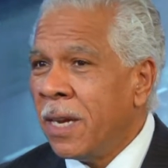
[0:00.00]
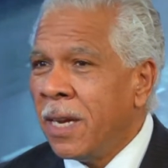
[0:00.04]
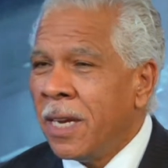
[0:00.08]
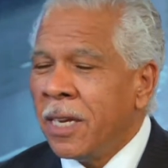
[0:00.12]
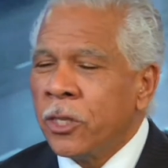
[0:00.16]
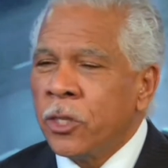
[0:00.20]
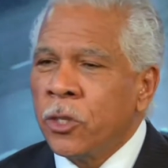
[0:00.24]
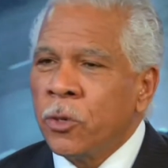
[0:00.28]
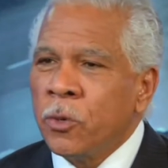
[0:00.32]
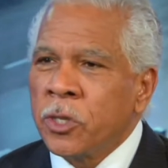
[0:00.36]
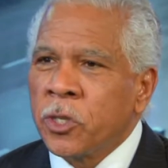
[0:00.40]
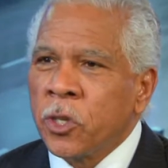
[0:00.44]

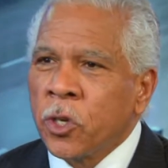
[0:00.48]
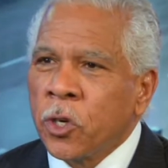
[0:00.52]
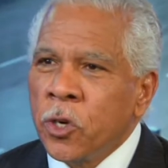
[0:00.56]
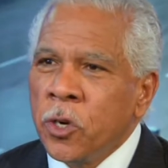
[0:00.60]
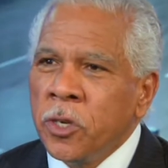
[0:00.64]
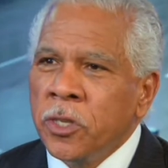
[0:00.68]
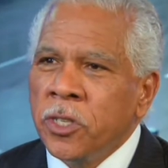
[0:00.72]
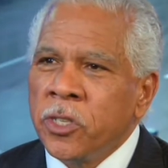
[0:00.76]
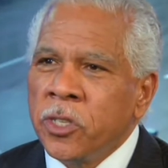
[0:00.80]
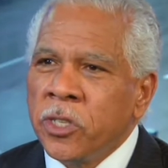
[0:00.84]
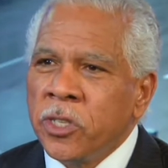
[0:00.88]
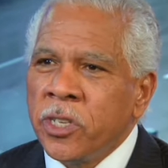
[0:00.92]
So it's
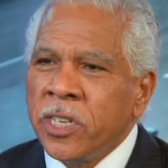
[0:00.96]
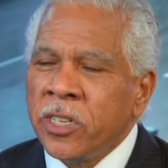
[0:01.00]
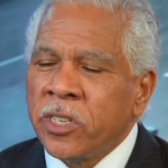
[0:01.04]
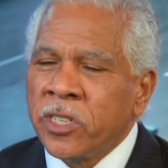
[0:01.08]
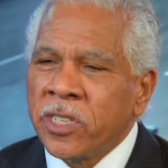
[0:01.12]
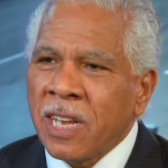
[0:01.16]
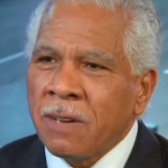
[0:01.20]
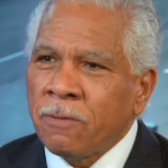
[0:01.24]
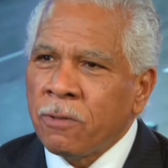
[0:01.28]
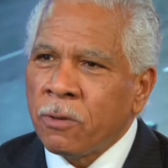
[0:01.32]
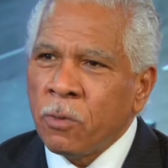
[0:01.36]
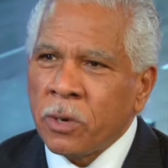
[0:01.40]
good to see
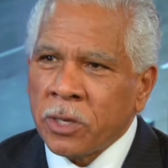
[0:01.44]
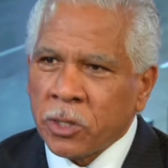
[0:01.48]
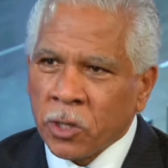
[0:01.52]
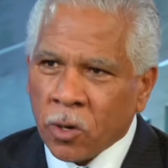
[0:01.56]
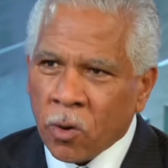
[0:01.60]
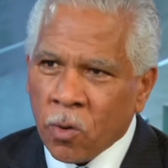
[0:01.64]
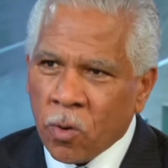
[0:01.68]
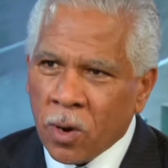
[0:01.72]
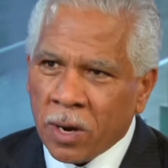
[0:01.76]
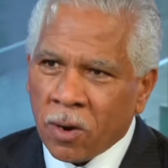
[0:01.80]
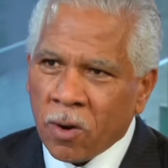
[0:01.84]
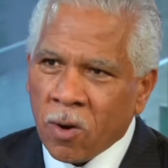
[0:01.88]
some of what's
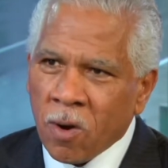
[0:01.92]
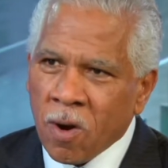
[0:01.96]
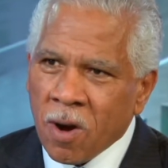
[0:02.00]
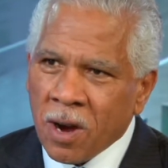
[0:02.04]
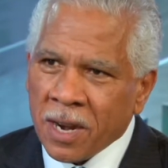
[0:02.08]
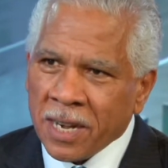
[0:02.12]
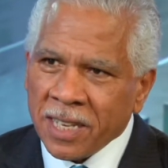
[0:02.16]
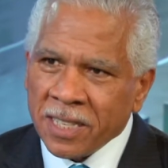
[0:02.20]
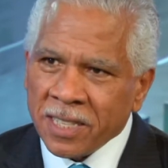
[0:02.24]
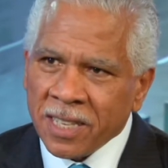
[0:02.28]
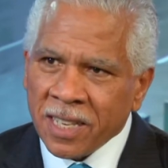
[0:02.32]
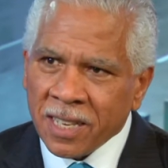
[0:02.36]
going on,
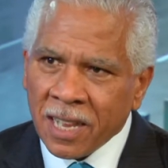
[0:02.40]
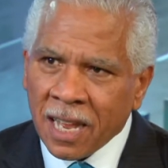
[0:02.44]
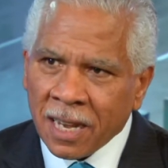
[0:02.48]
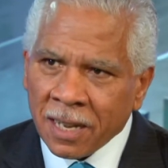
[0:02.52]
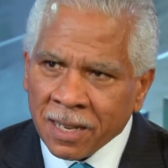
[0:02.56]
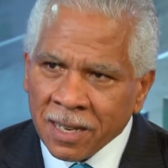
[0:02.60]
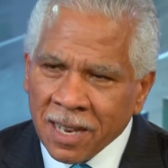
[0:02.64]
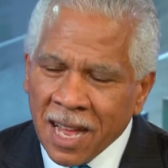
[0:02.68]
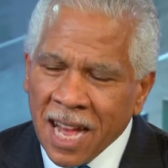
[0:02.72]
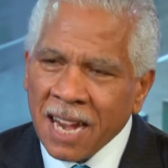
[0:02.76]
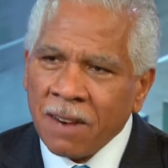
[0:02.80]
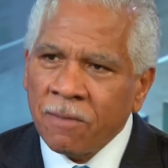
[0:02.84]
and a
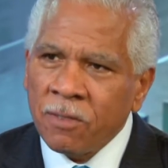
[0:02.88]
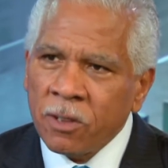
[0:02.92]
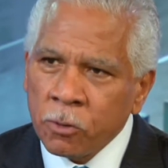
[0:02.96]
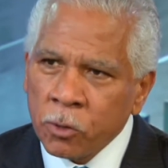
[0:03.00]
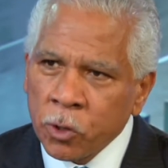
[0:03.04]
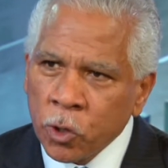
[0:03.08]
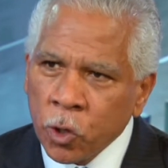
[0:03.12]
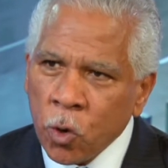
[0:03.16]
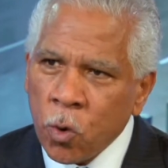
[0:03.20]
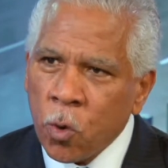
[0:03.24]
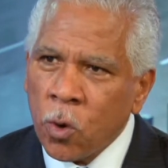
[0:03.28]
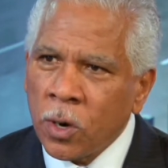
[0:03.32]
lot of those
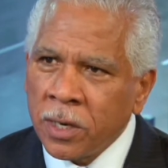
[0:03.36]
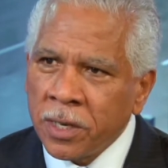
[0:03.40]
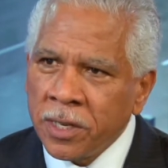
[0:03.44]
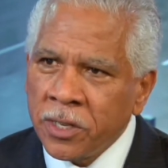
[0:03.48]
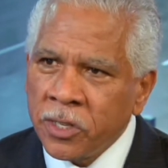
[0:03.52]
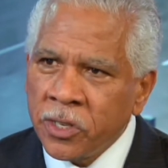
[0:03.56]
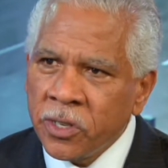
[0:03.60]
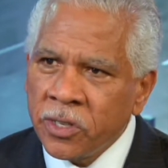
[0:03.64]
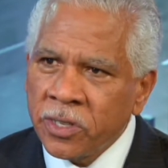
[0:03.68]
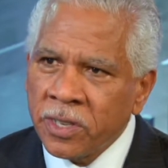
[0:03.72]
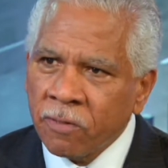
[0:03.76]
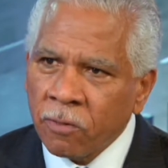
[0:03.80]

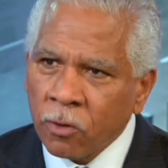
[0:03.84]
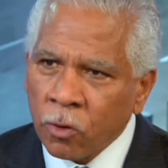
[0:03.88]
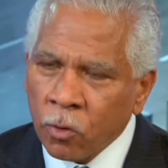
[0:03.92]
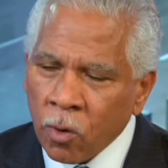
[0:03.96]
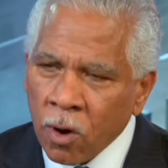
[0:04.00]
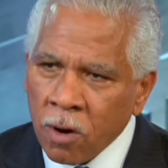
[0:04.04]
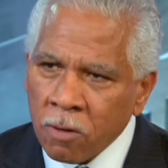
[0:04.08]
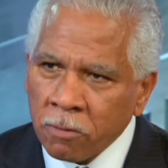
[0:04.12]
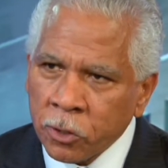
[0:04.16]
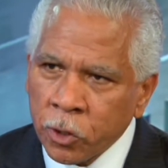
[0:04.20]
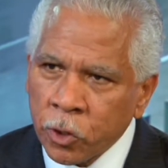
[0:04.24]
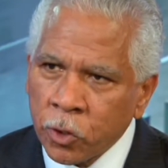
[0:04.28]
coalitions have
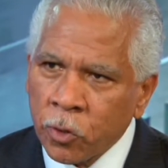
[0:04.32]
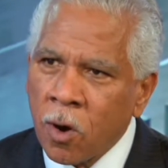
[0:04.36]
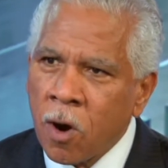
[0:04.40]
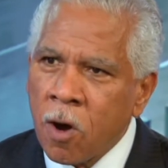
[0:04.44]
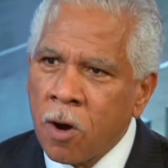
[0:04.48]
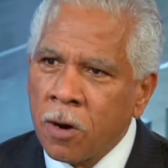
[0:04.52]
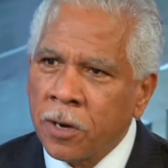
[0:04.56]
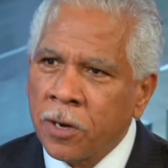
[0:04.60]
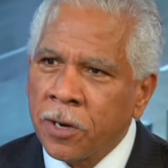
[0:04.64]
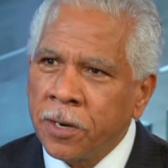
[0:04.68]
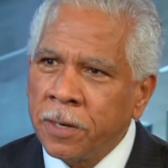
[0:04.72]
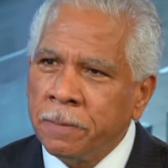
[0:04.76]
grown
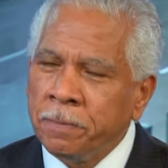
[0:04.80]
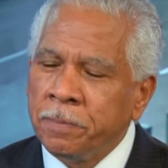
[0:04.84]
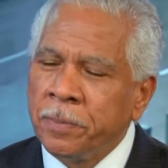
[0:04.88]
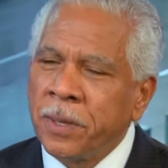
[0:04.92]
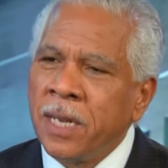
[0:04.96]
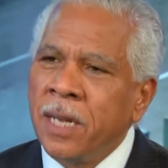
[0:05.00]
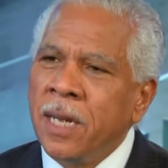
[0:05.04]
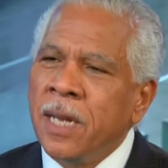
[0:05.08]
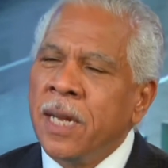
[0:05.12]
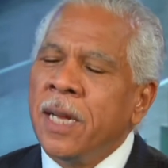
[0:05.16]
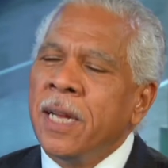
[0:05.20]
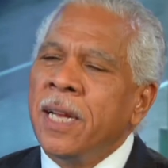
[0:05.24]
stronger.
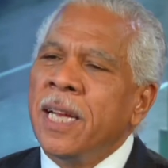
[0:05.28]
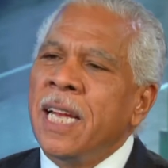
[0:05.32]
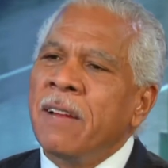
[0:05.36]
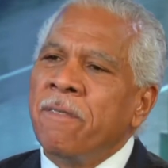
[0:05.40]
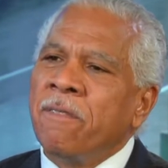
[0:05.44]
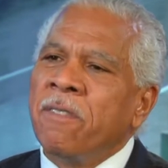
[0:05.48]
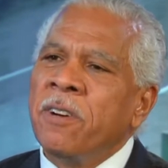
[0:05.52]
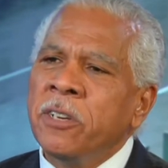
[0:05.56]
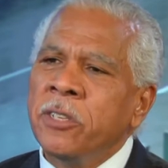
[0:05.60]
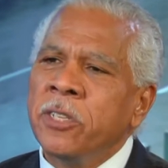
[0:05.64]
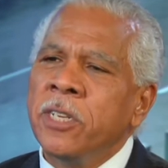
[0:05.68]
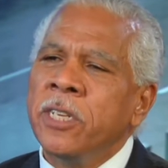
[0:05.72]
Mm.
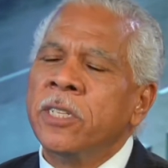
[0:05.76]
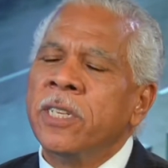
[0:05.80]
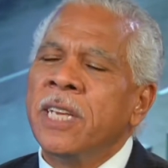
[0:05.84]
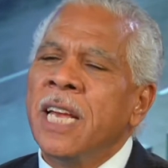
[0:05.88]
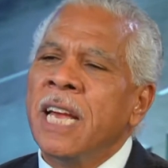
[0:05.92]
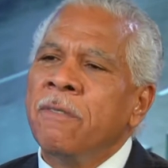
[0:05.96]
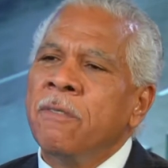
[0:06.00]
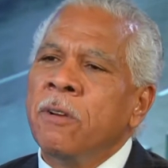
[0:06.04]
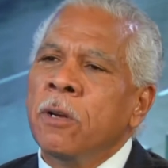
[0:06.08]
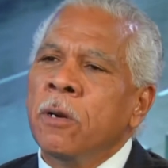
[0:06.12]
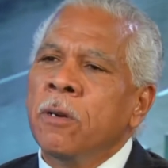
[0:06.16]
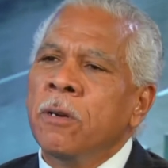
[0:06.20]
For instance,
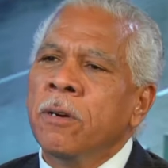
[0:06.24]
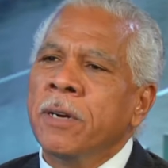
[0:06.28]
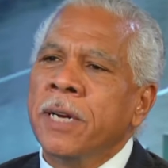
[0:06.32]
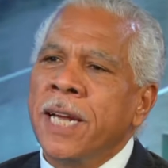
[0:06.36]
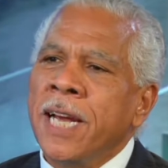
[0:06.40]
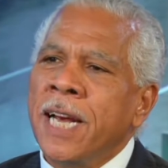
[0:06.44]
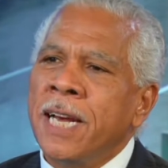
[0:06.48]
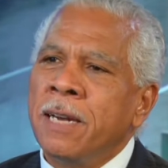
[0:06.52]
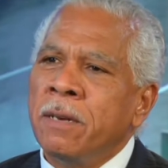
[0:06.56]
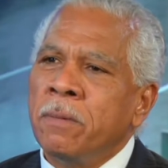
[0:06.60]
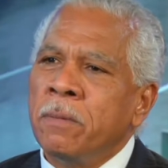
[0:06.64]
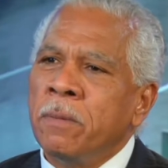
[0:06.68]
if you look
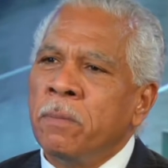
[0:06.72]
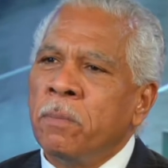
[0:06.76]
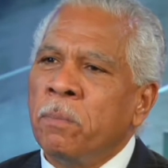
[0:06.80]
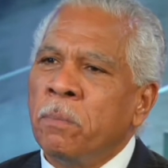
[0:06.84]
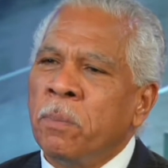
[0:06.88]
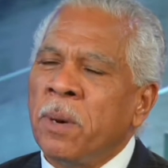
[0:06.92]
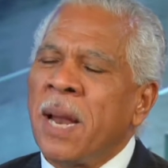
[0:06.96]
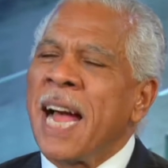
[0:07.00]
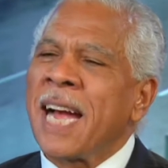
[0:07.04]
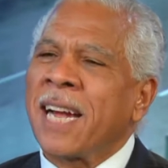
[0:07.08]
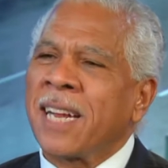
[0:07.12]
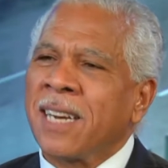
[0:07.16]
at
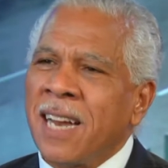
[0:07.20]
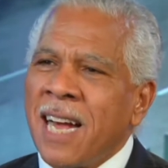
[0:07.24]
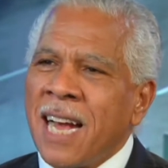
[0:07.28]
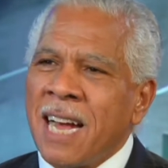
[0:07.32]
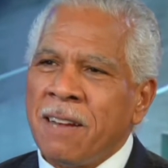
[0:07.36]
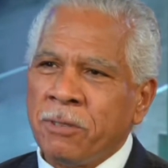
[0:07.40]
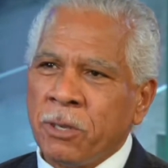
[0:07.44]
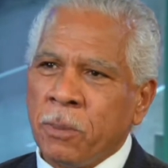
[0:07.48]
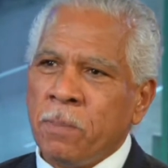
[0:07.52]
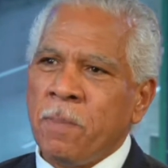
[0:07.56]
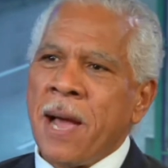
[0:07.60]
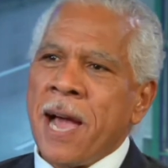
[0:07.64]
Black
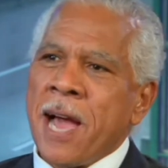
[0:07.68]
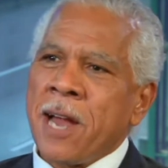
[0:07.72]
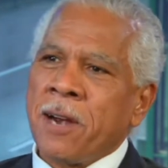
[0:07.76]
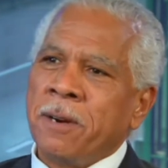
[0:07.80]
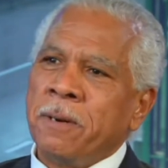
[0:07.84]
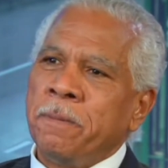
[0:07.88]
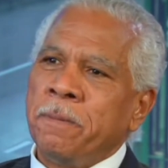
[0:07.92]
Lives Matter.